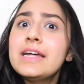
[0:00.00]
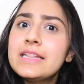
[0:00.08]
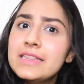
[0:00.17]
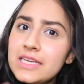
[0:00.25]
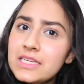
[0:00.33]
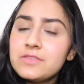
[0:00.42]

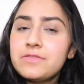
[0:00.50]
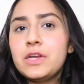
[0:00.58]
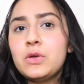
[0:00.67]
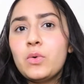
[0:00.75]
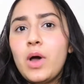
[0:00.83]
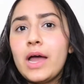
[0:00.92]
This
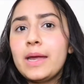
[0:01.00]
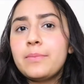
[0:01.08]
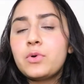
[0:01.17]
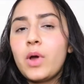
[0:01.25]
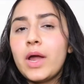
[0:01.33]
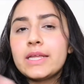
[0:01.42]
video I
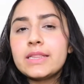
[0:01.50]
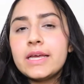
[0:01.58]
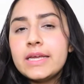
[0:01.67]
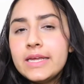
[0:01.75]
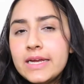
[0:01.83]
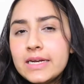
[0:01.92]
am trying the
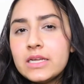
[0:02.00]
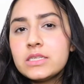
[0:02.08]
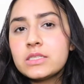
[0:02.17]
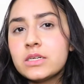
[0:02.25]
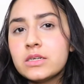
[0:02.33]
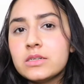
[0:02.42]

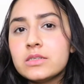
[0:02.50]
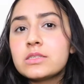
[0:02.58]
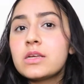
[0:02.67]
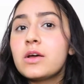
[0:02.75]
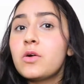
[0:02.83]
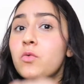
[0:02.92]
heatless
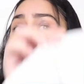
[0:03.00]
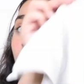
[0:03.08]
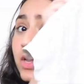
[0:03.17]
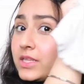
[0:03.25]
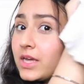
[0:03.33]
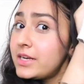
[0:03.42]
curls
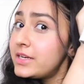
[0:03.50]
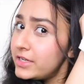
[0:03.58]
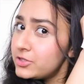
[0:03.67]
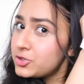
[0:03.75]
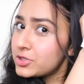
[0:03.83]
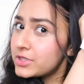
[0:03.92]
with a
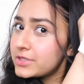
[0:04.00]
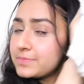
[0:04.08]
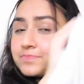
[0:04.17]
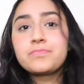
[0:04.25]
t-shirt.